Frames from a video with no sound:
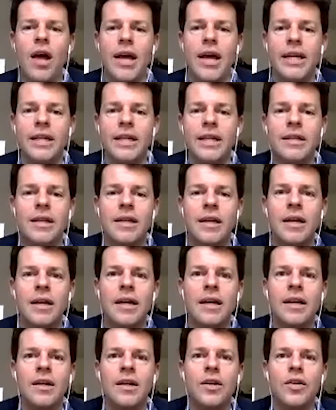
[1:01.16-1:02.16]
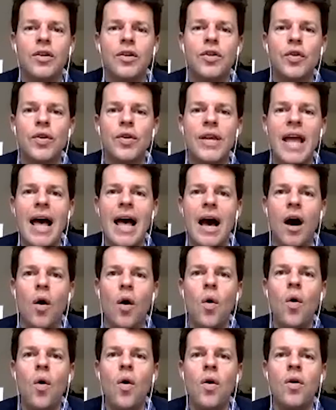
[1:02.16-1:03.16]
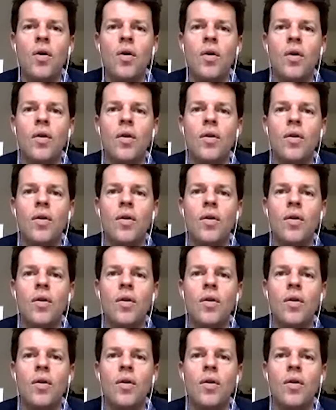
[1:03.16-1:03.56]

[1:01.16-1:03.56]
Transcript: the biggest surprise was how interactive it is